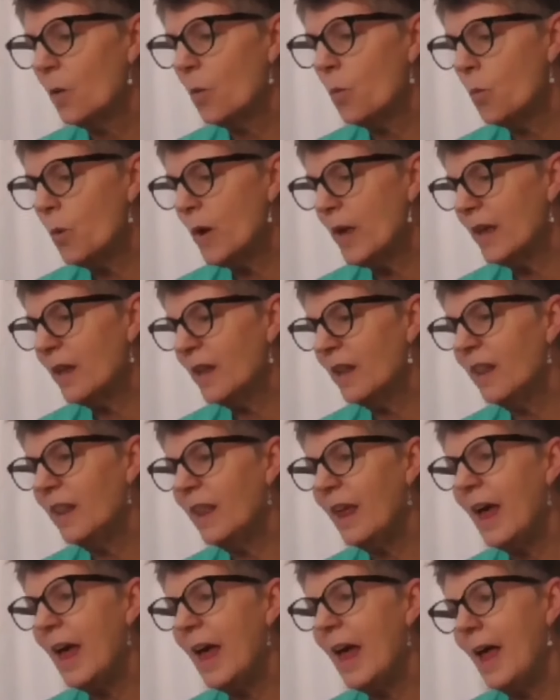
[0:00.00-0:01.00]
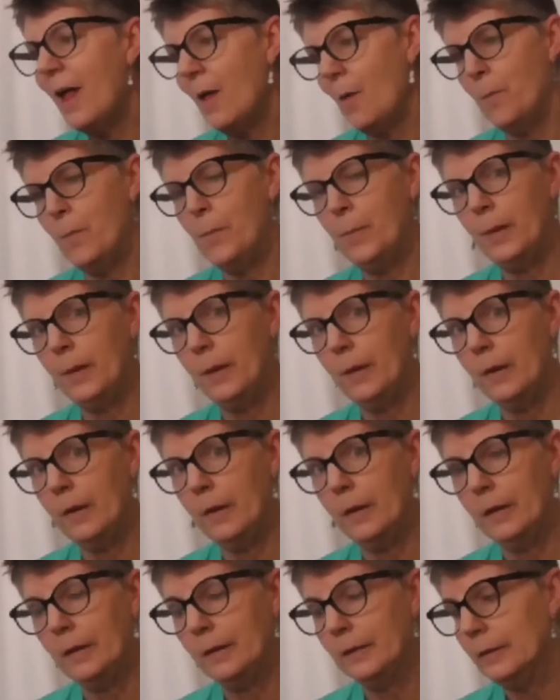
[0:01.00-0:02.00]
will help.
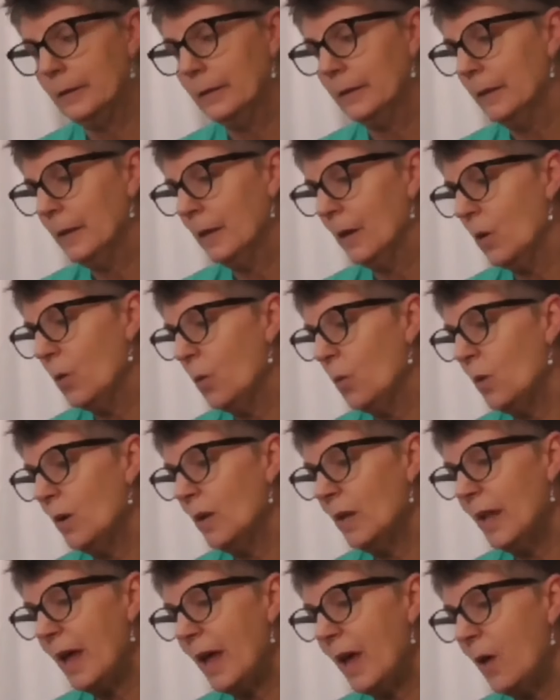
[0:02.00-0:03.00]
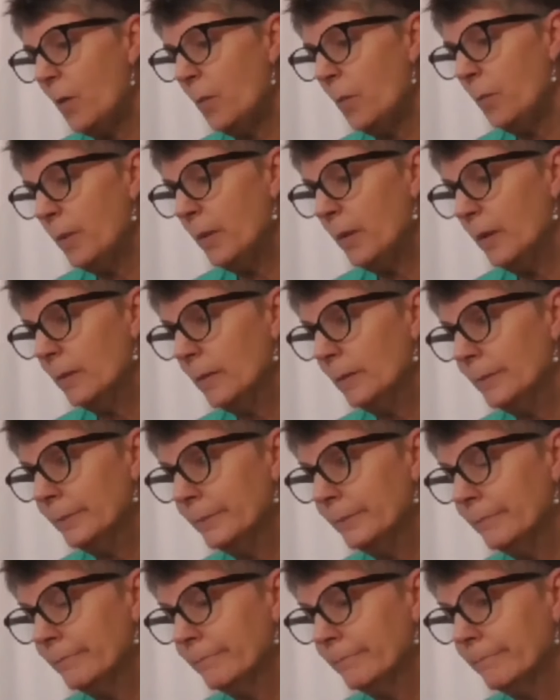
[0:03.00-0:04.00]
Will help.
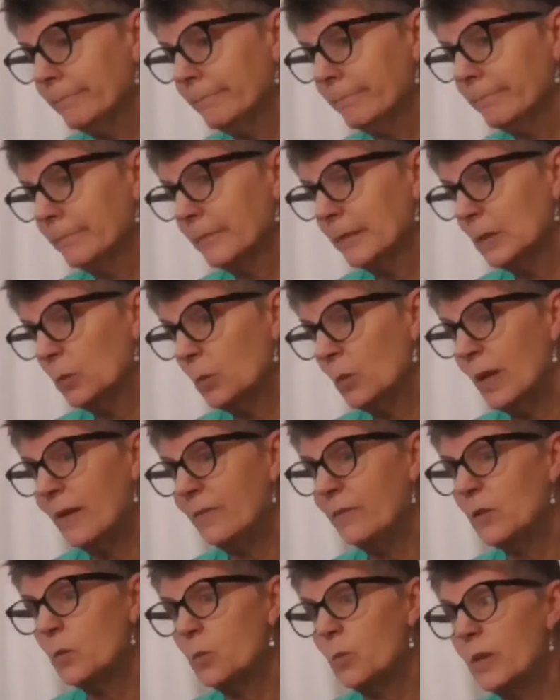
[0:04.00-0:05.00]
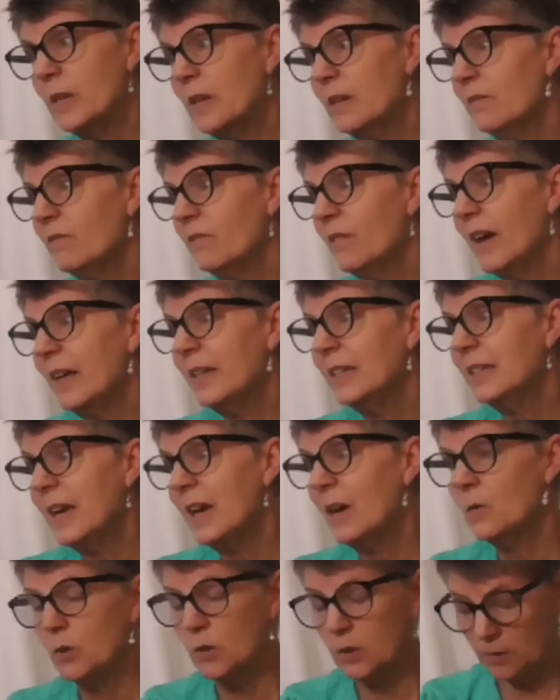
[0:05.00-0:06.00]
We'll have to read and find
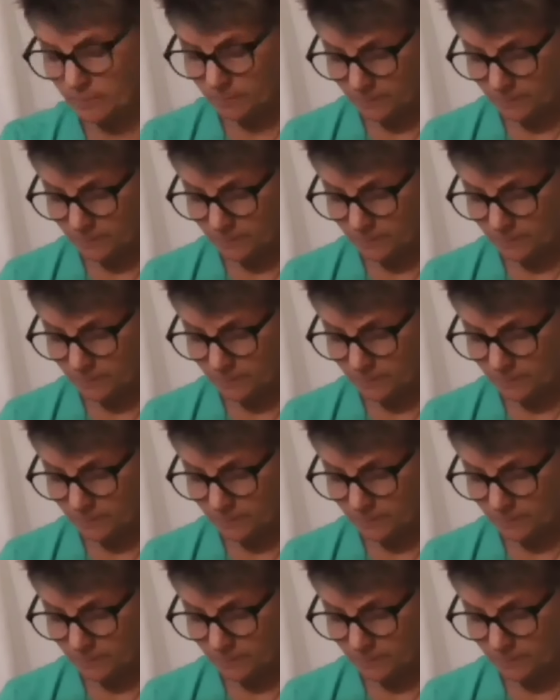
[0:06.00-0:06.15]
out.